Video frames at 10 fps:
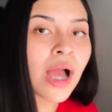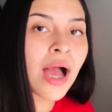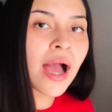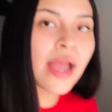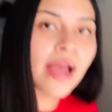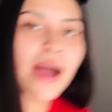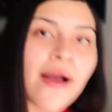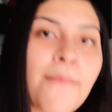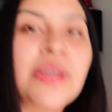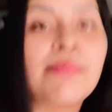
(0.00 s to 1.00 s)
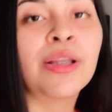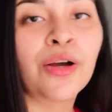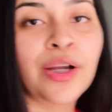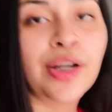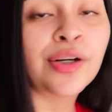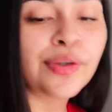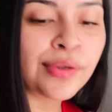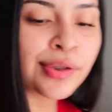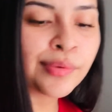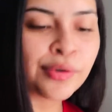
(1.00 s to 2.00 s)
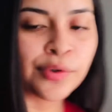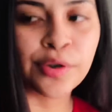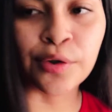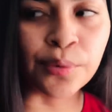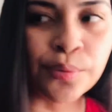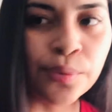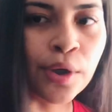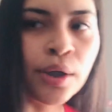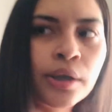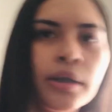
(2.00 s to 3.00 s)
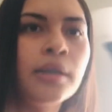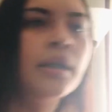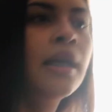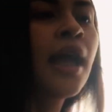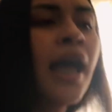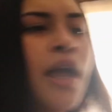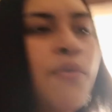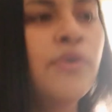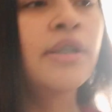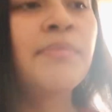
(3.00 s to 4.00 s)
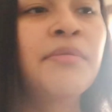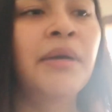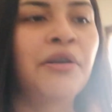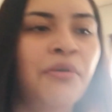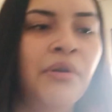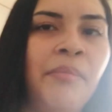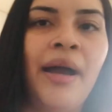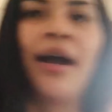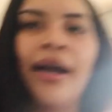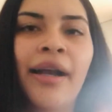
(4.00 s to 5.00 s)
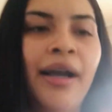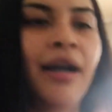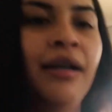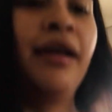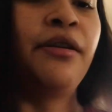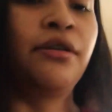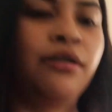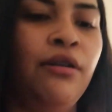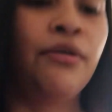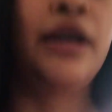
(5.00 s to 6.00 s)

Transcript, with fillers: yeah I miss my long hair it was so long. It was up to my lower back. I like low-key